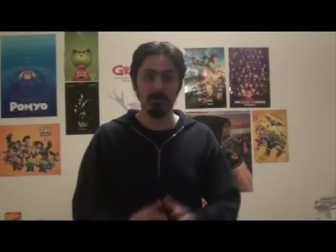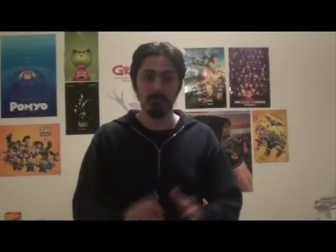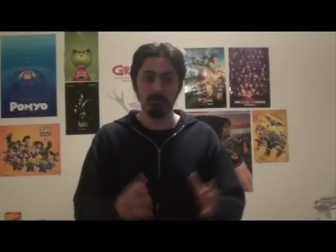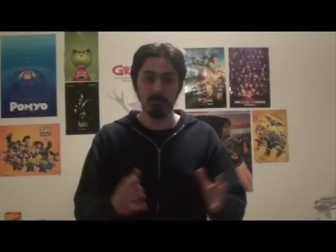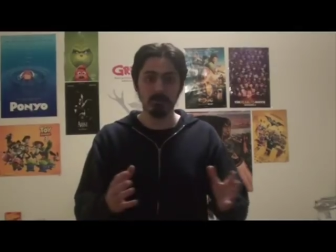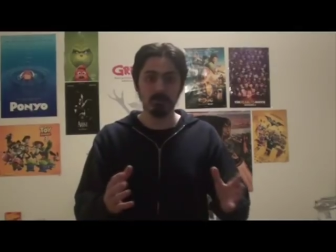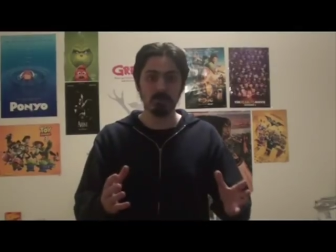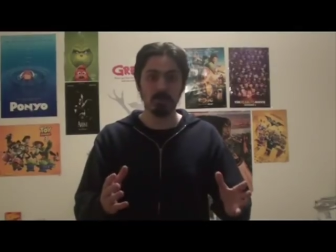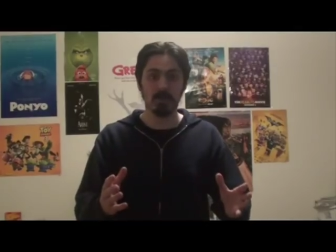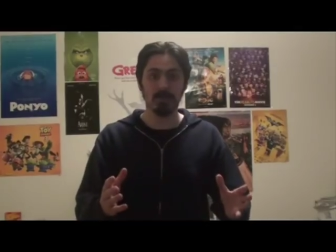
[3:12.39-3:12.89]

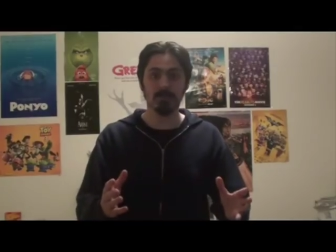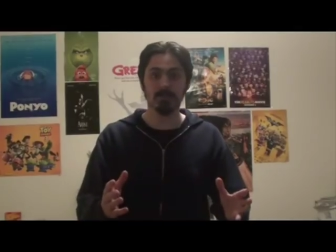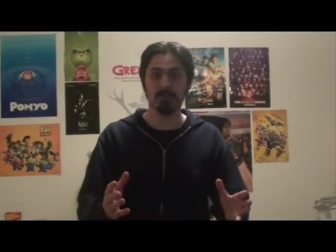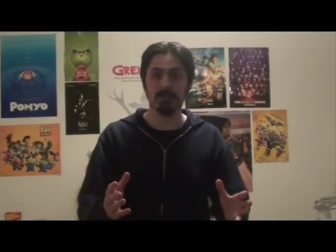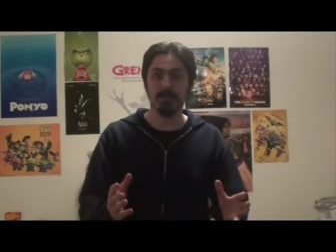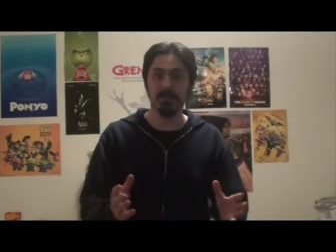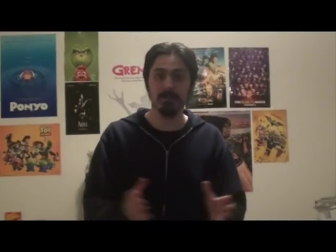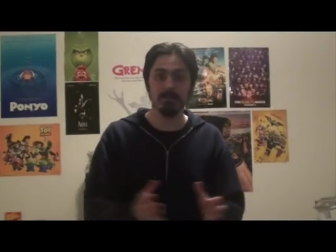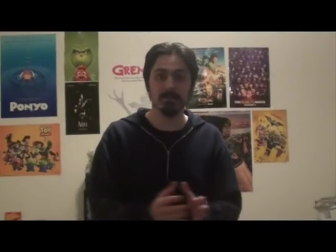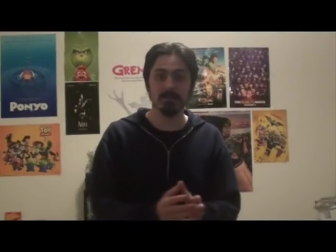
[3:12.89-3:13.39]
Even John
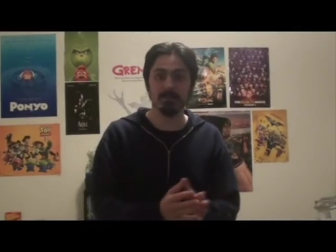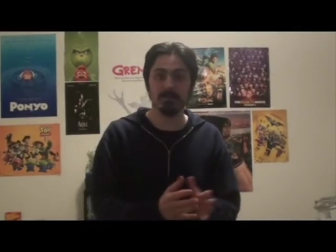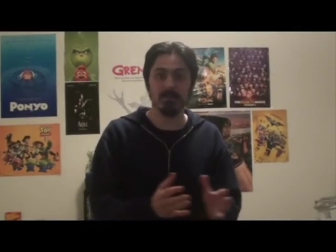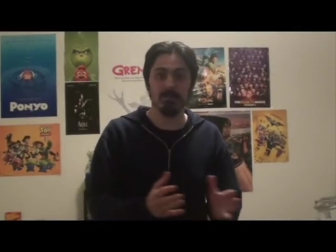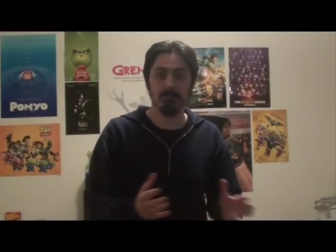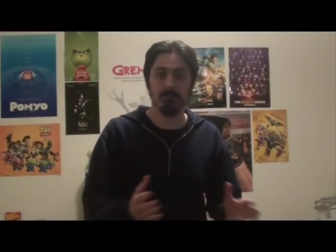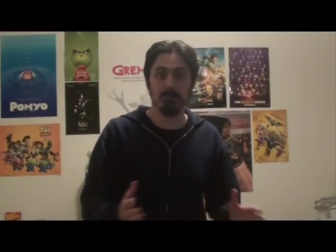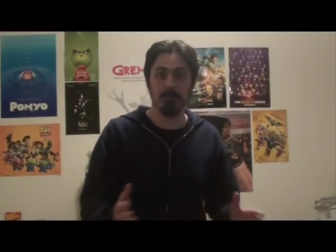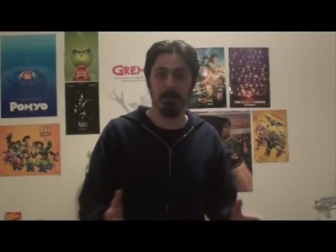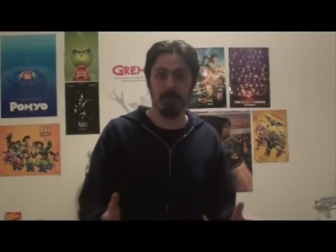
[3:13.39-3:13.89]
Cena's
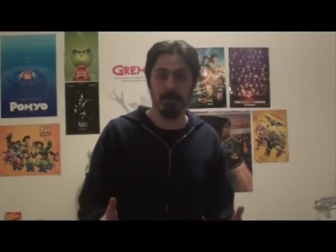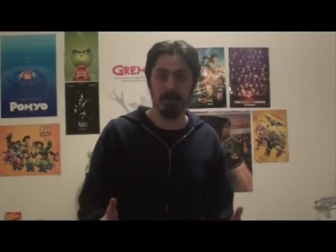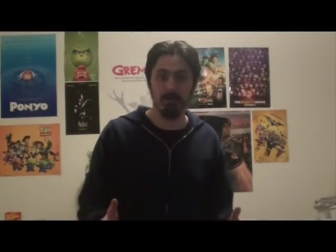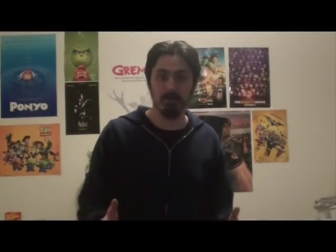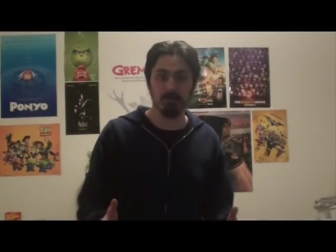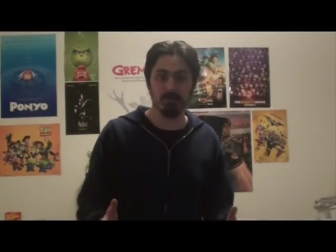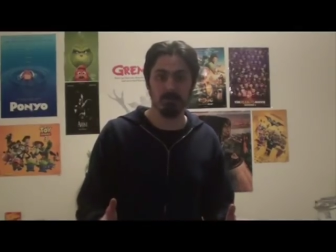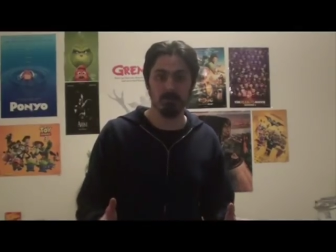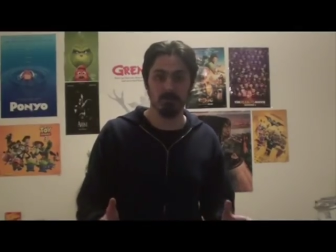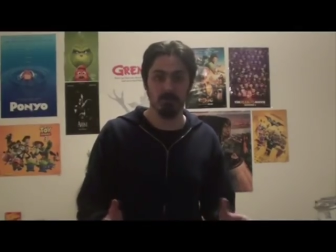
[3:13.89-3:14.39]
government
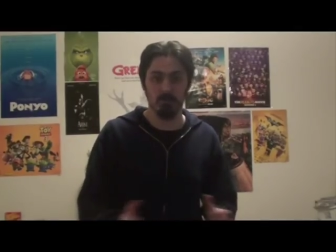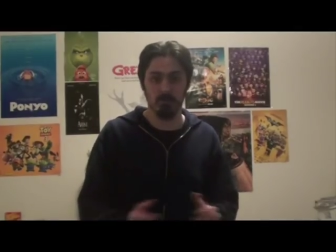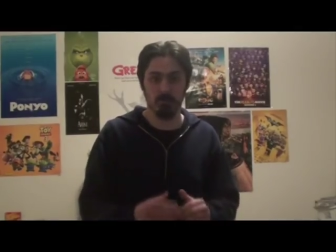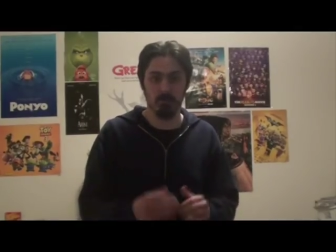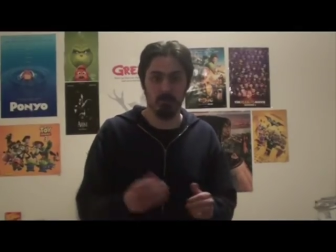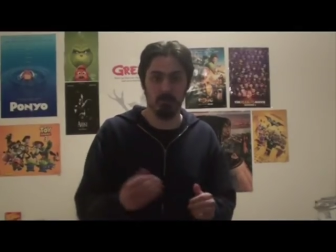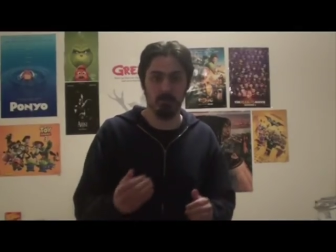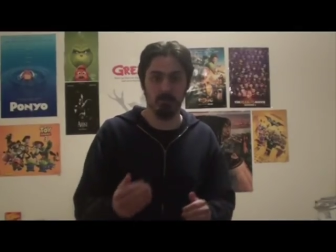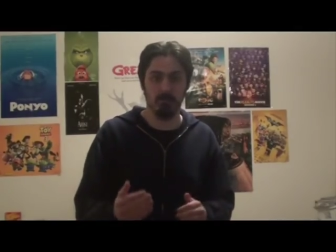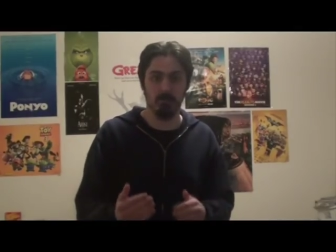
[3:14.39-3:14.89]
agent, who
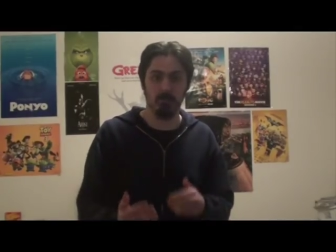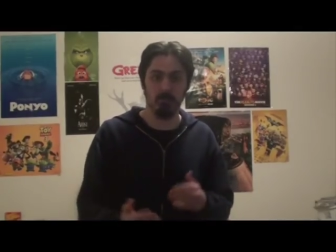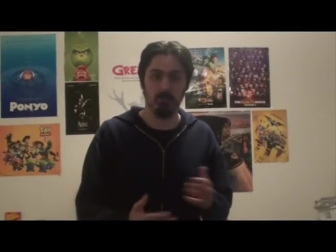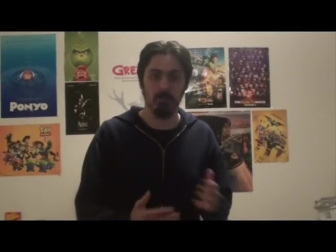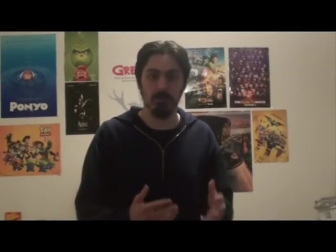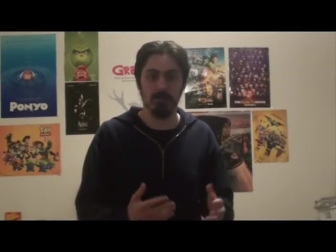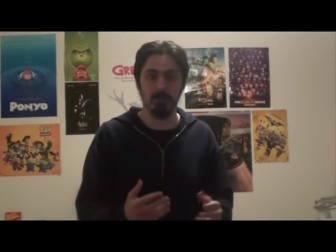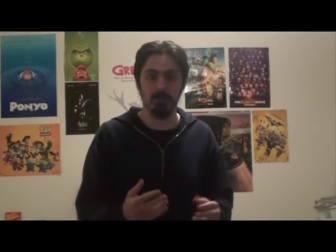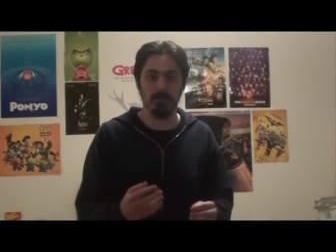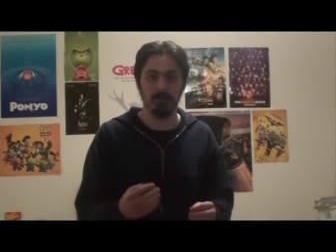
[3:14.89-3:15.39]
could have been
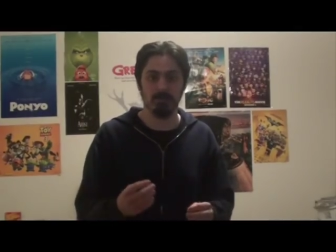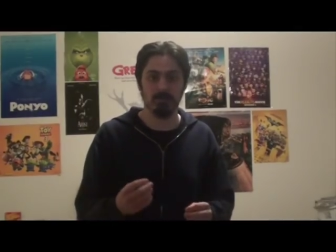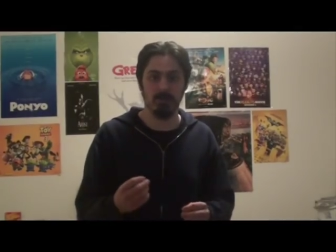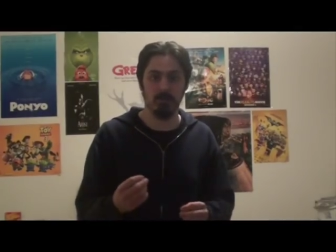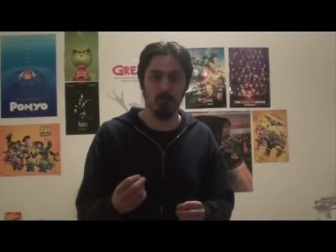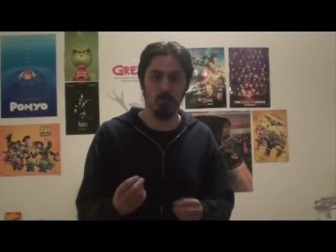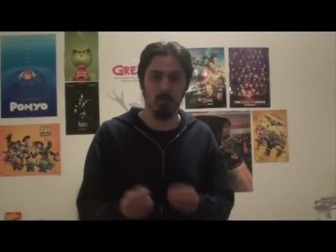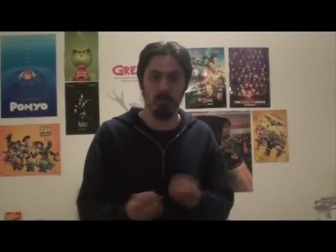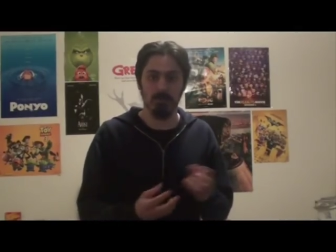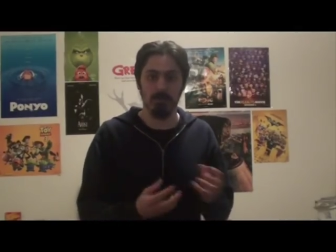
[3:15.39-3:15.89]
written as
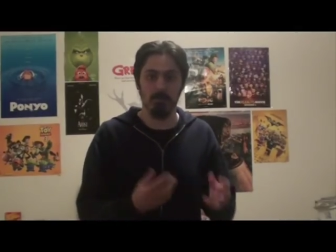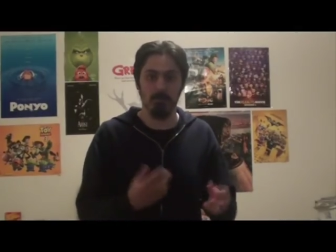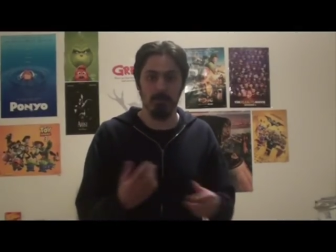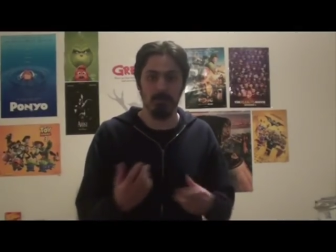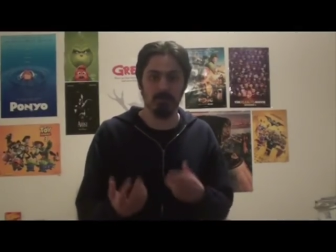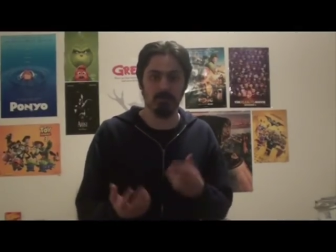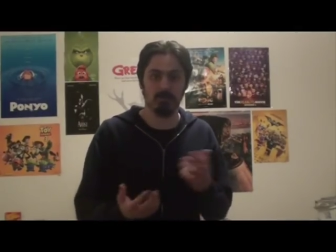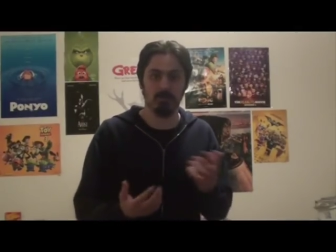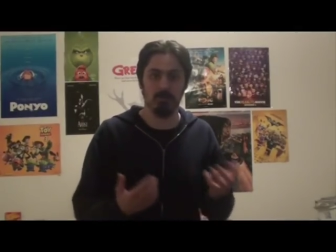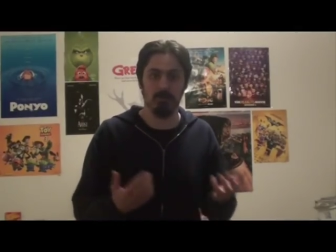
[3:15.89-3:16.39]
a
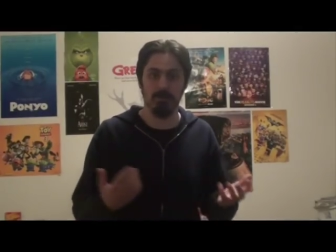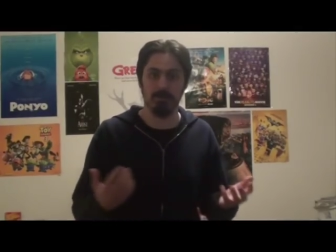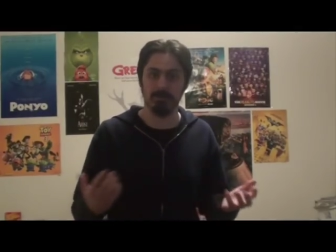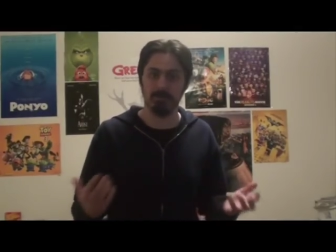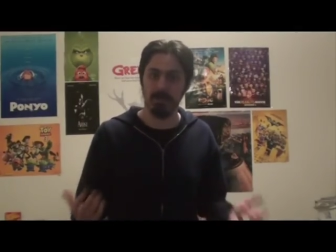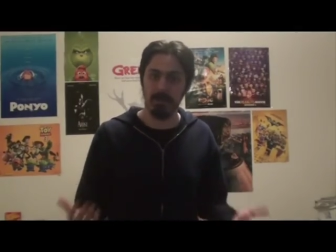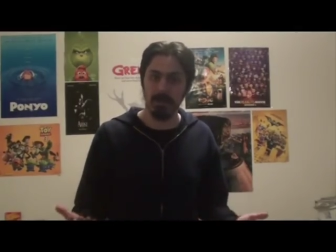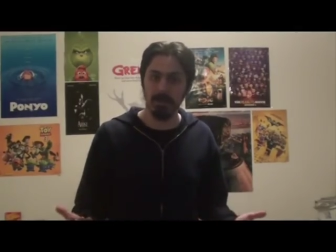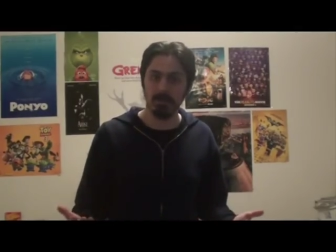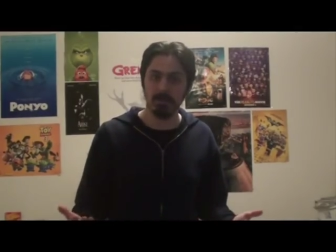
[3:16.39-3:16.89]
one-dimensional
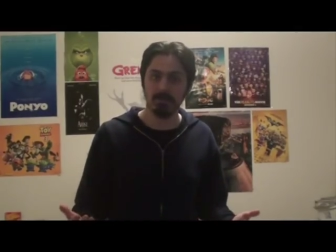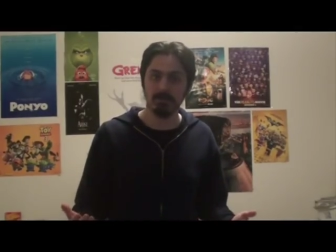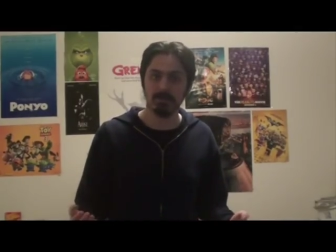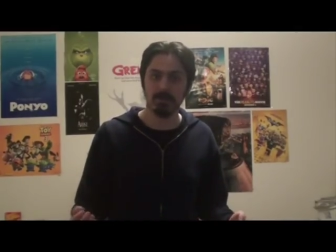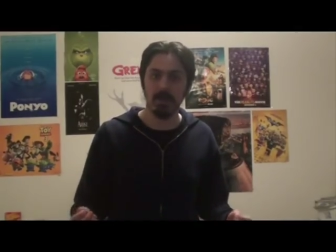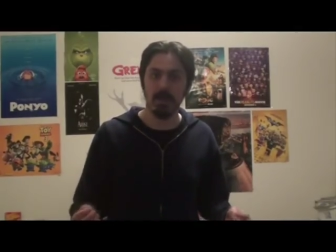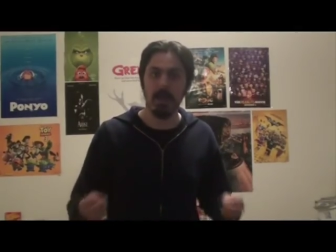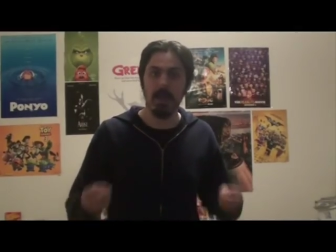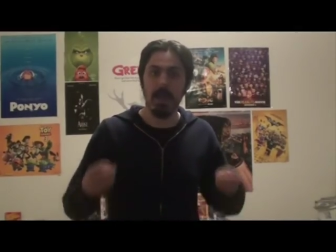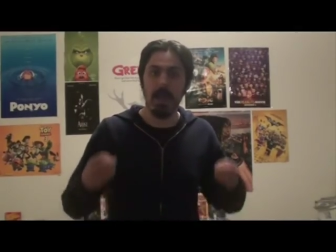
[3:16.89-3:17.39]
antagonist,